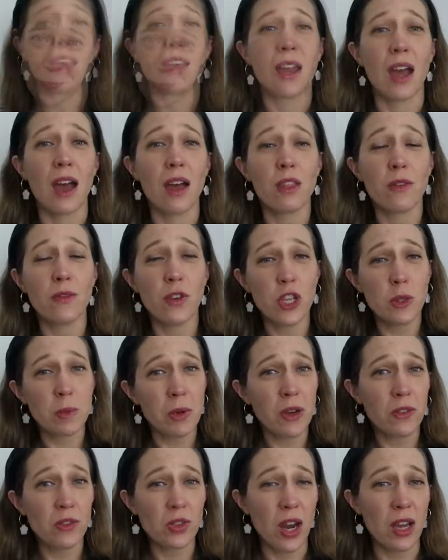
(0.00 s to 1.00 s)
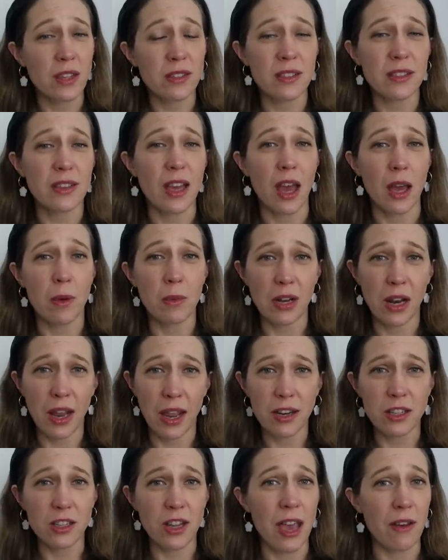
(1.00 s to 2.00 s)
Now, the first pair of trousers I would
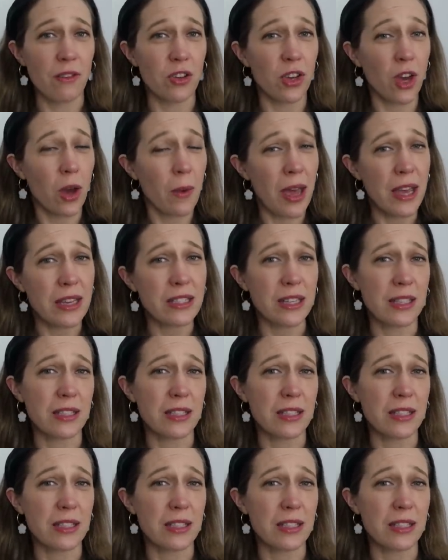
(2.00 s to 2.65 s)
like to have a go at